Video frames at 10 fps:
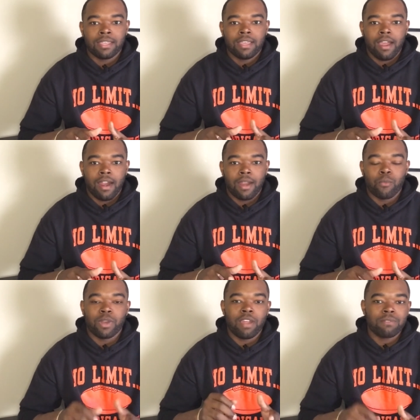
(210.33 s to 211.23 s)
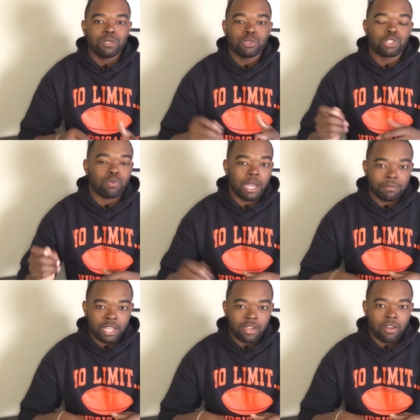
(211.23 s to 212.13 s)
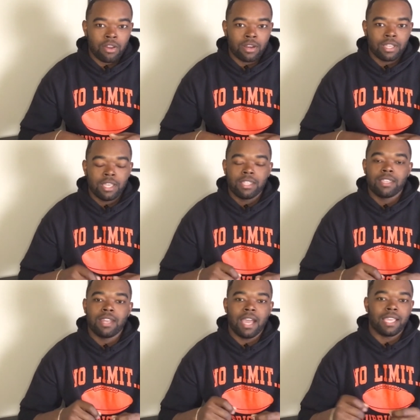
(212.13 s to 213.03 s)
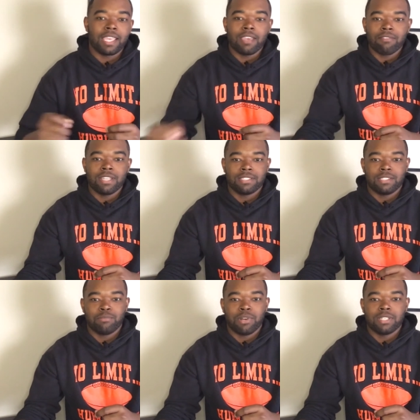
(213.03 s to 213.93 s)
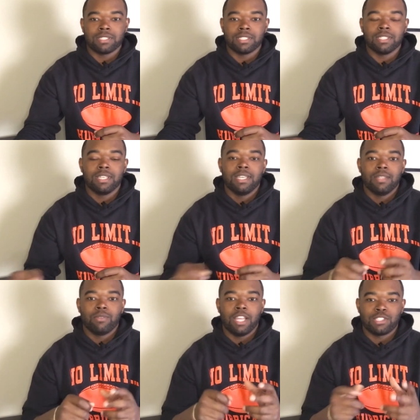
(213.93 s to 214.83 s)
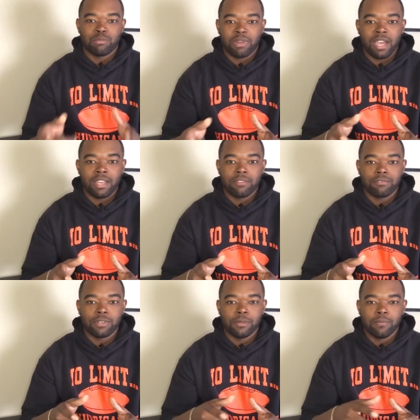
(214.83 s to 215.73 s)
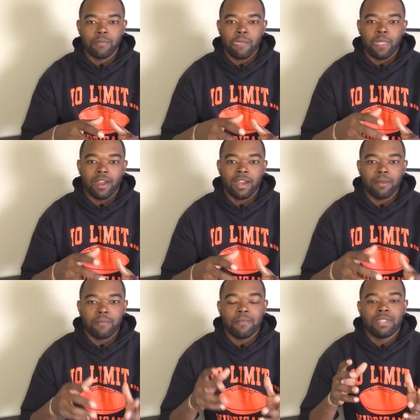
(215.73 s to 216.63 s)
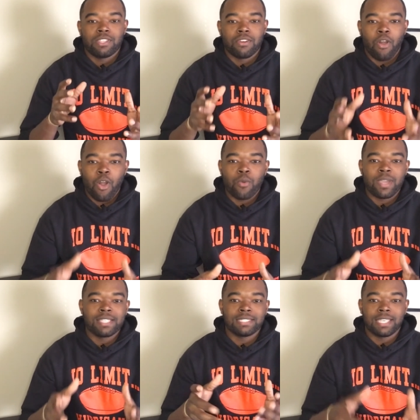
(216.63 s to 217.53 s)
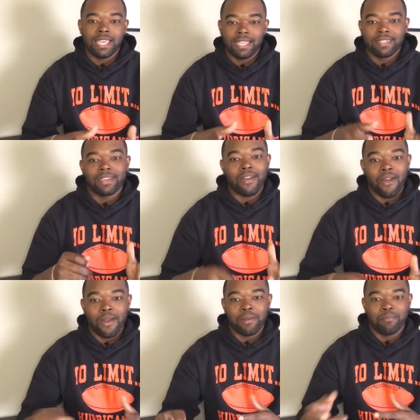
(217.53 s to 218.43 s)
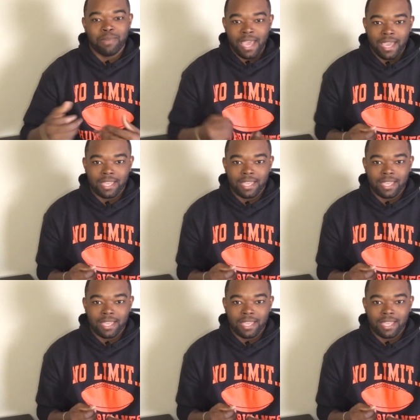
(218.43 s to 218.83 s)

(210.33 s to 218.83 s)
All right, whenever you swipe that card, you're not giving it to the person that you're buying it from. All right, you're always getting the card back.